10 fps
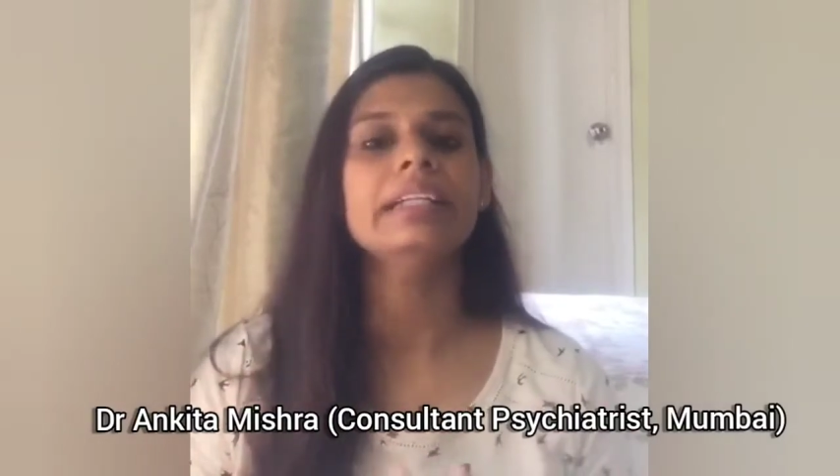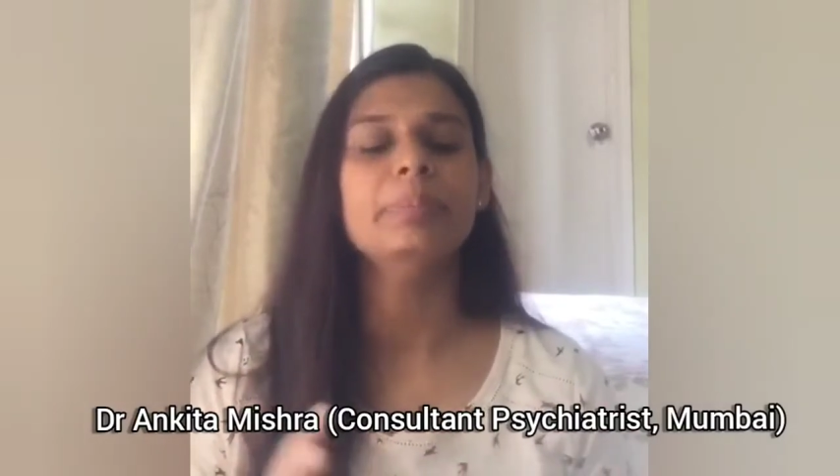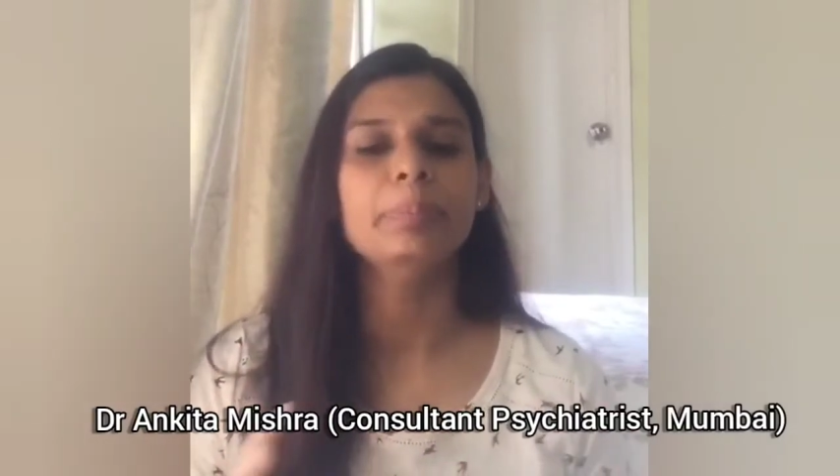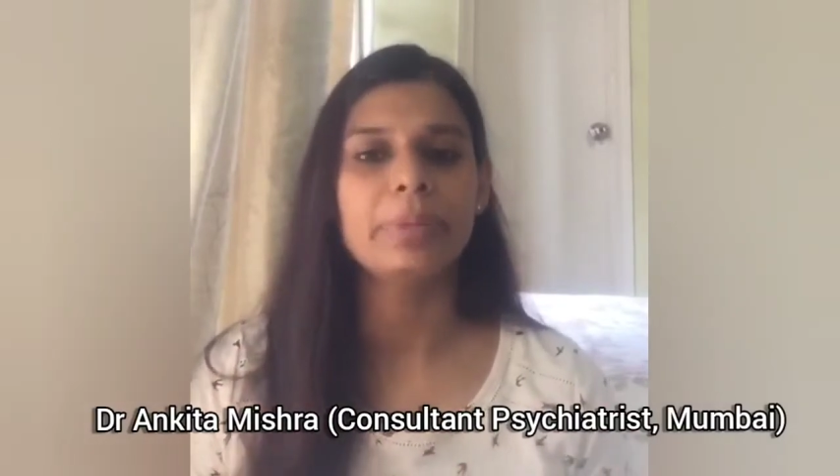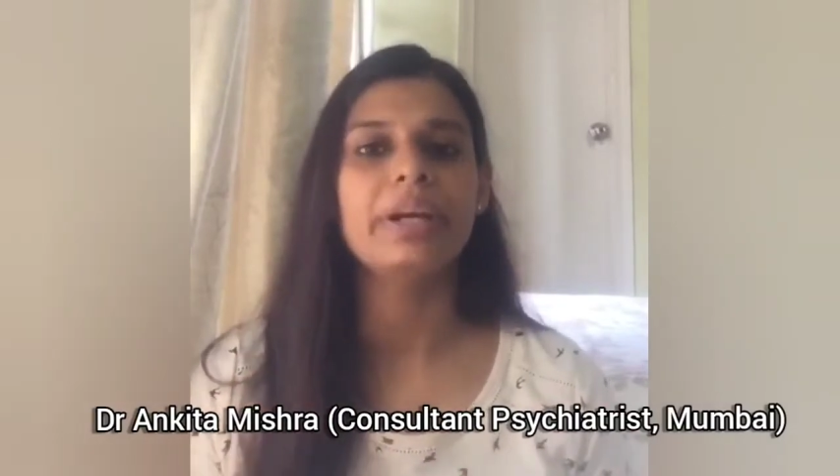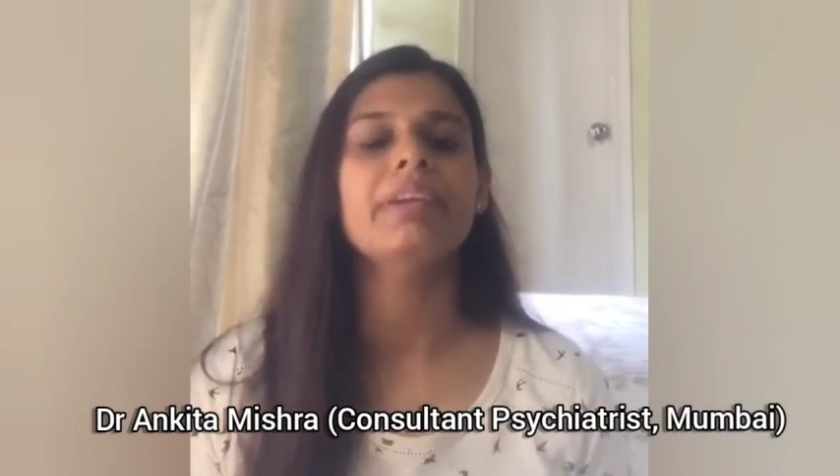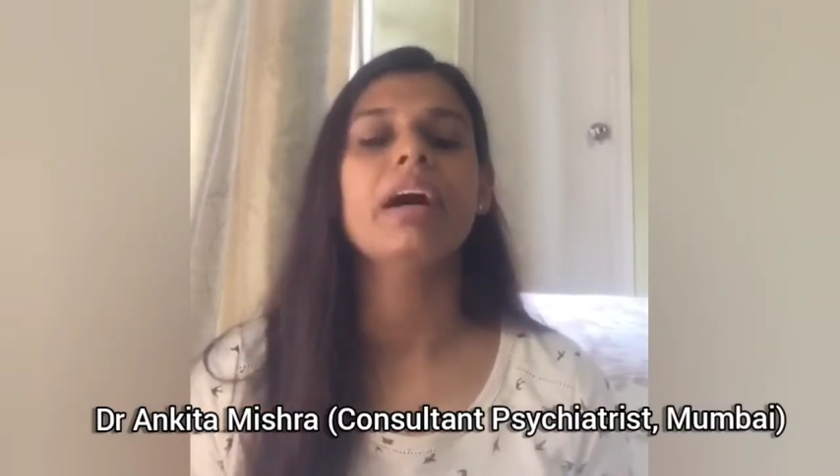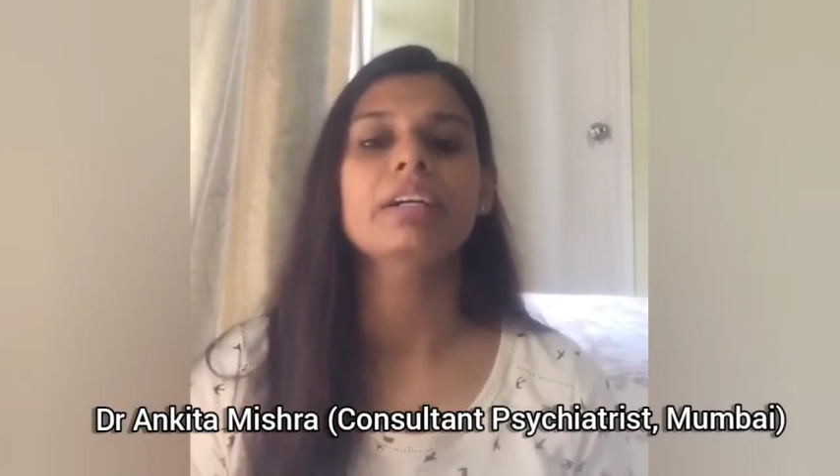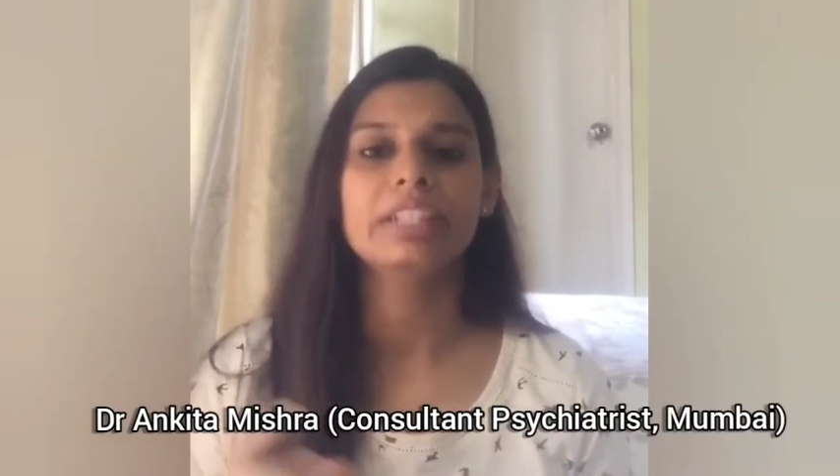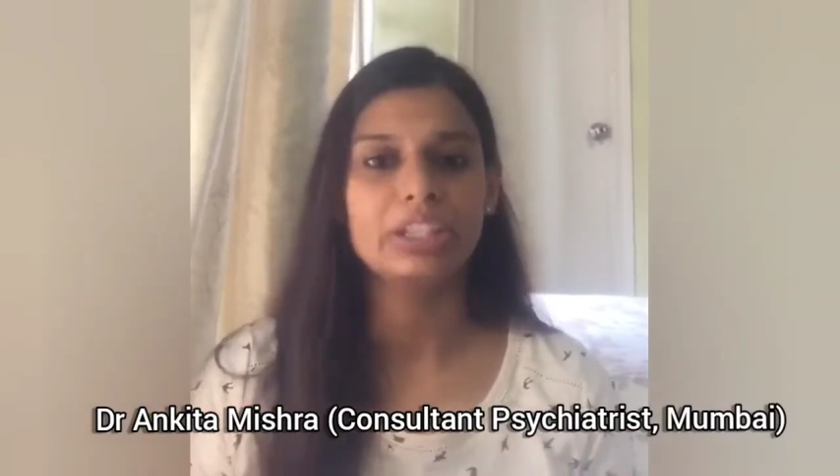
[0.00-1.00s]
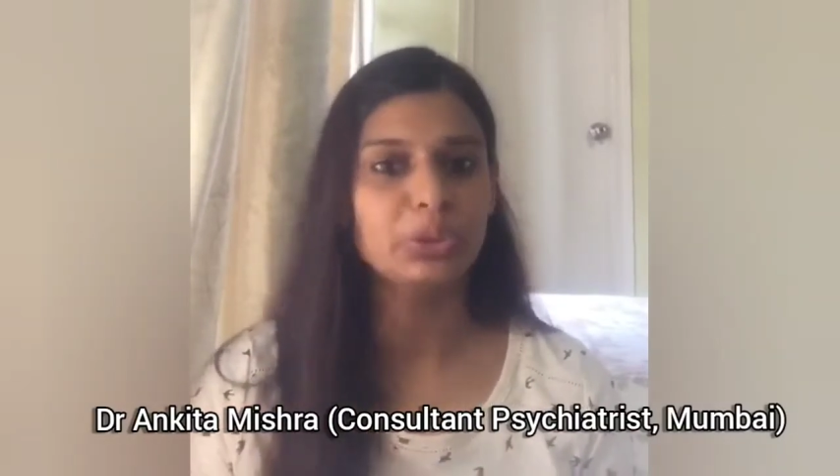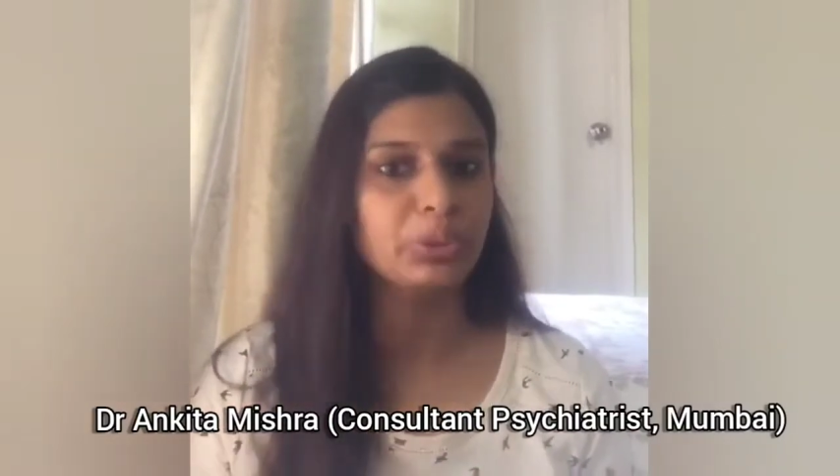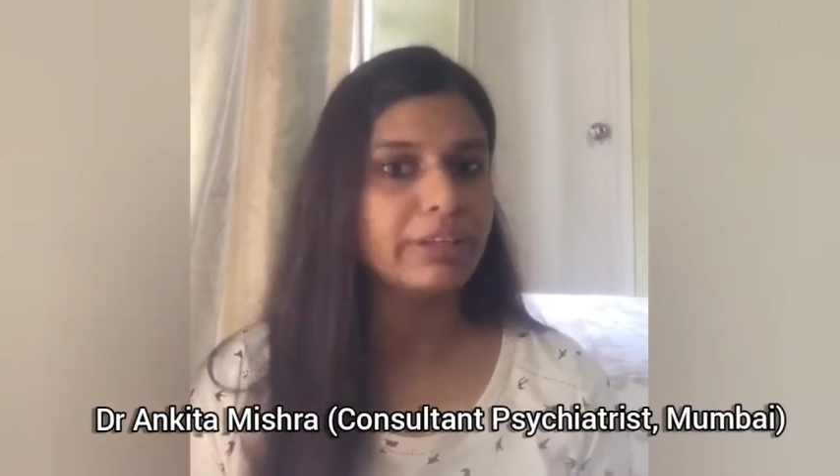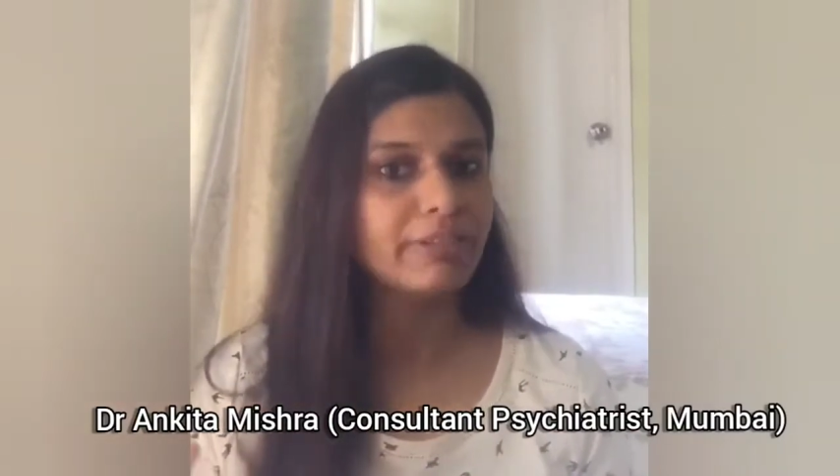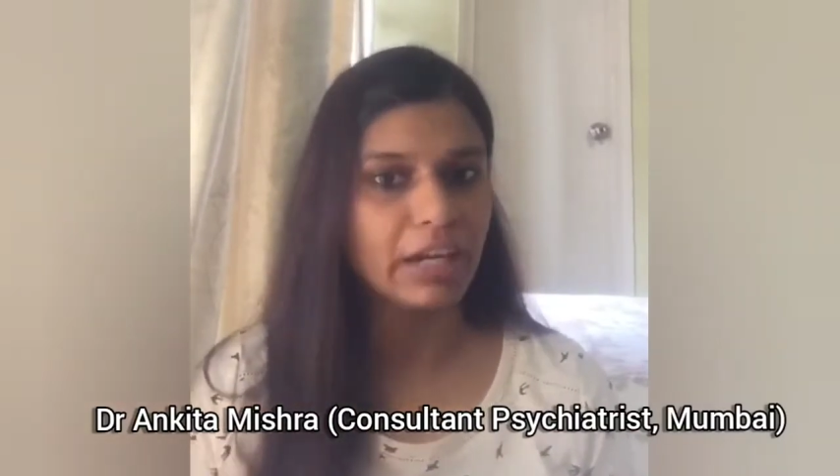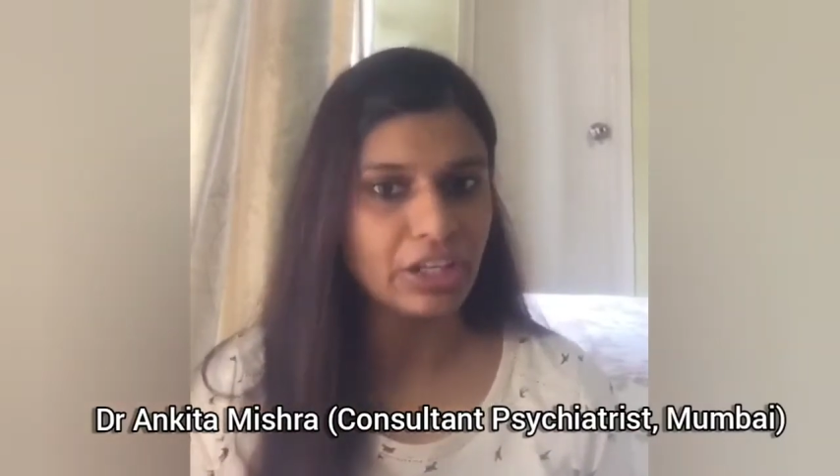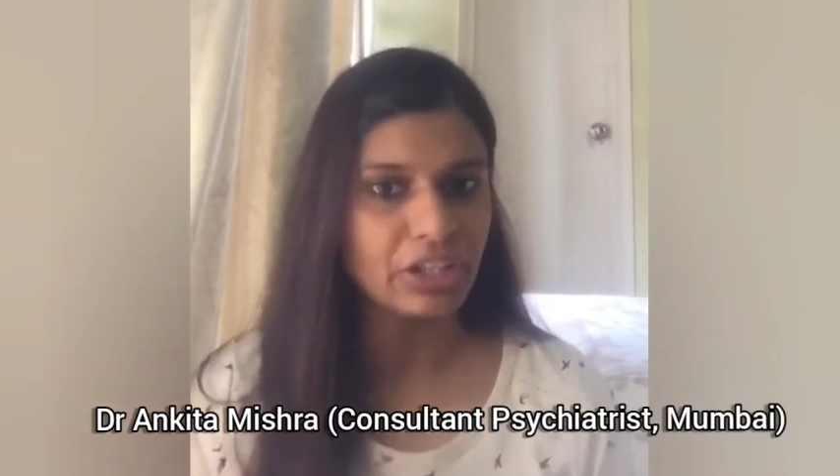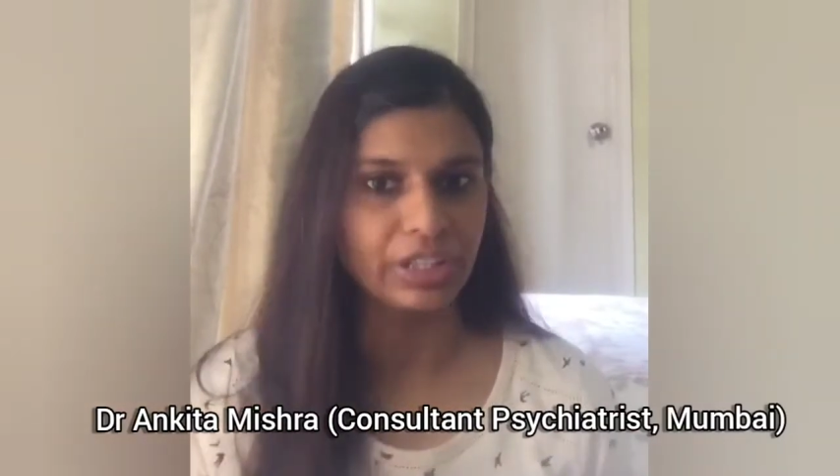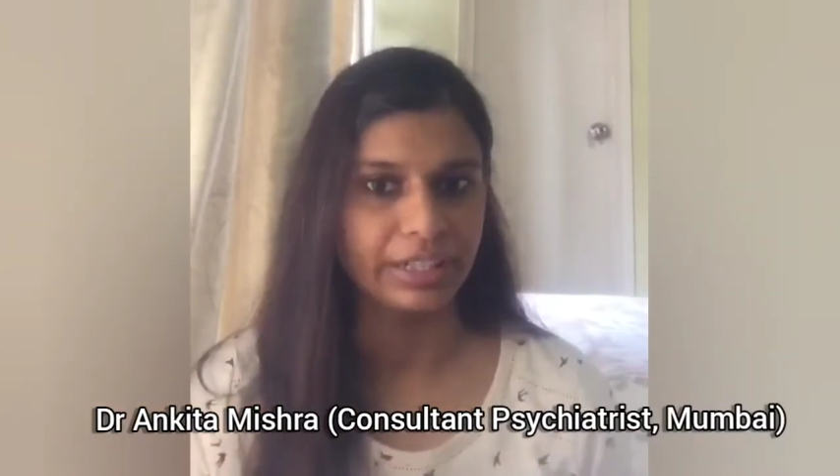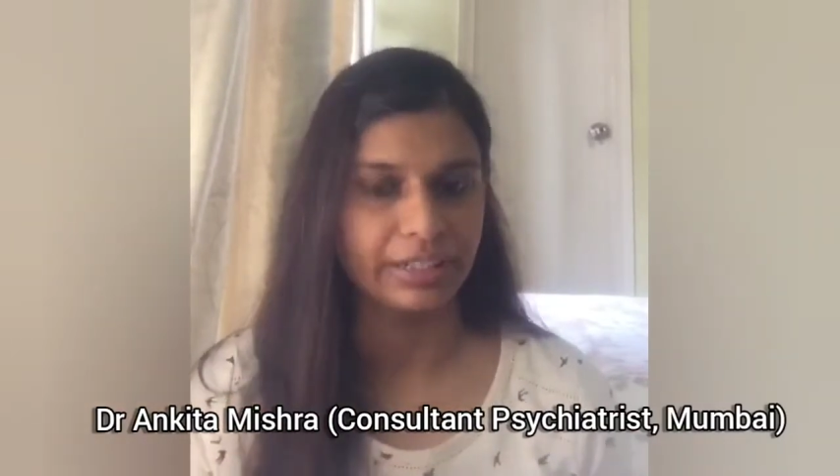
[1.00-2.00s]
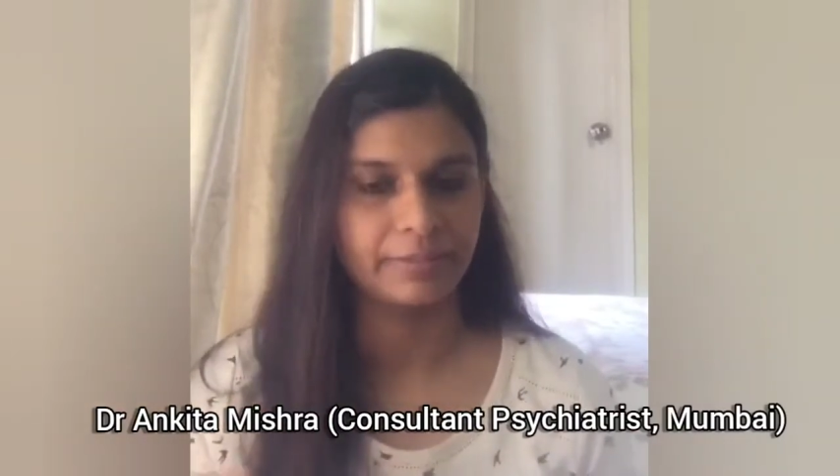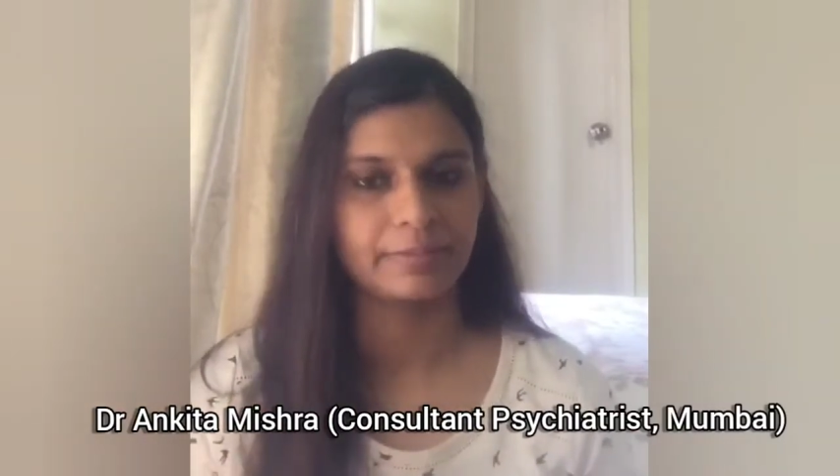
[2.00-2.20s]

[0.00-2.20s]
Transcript: impair our day-to-day functioning.